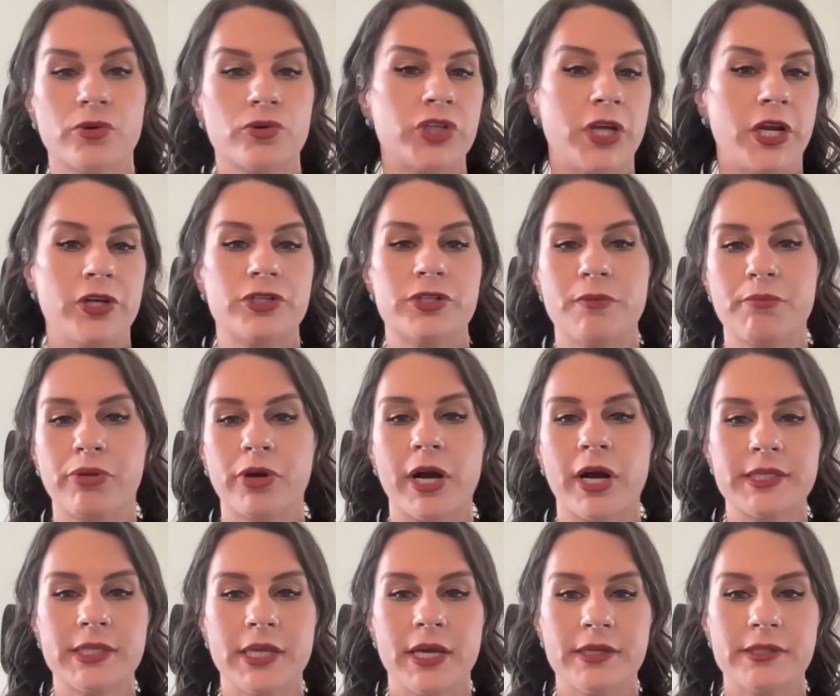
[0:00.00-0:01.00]
or changes in
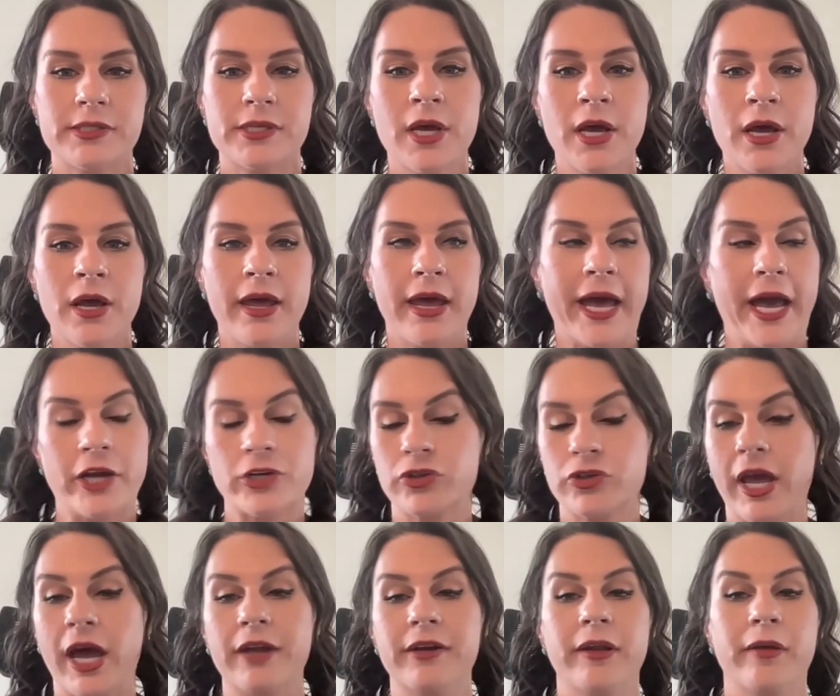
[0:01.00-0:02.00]
process
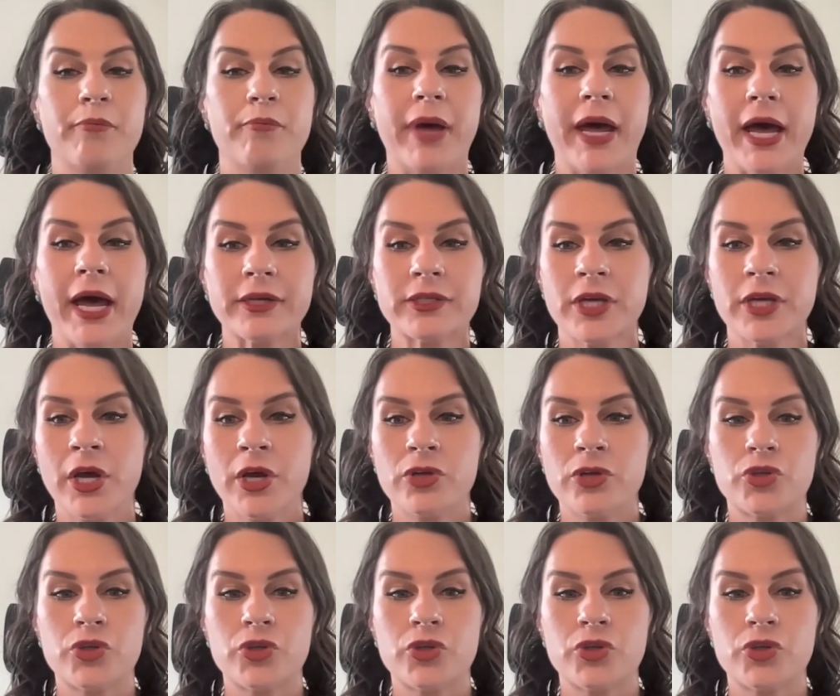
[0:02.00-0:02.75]
actually had an impact.